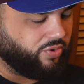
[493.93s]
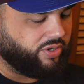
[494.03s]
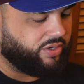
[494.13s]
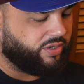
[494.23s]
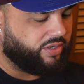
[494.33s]

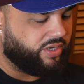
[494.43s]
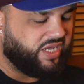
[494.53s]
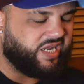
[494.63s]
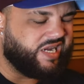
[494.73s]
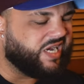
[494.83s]
boy.
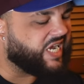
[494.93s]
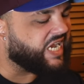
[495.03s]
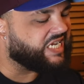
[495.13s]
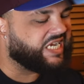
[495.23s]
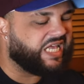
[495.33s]

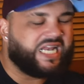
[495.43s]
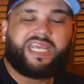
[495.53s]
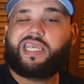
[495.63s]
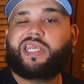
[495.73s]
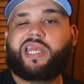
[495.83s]
Looking
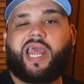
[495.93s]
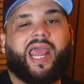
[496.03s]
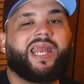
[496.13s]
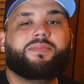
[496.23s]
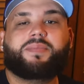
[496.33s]
clean
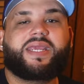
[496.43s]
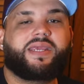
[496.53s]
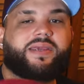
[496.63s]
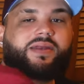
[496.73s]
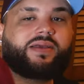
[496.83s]
and
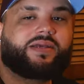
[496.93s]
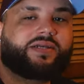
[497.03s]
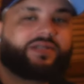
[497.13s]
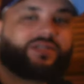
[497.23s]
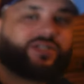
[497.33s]
mean.
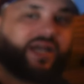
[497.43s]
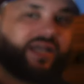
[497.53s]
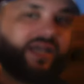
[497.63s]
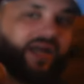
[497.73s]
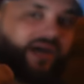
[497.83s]
Check it